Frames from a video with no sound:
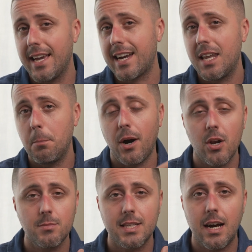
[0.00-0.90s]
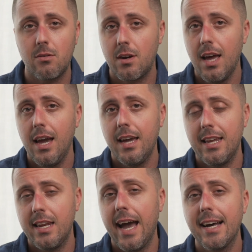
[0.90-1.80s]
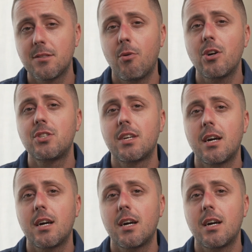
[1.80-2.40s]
It kind of bottoms out, and then as March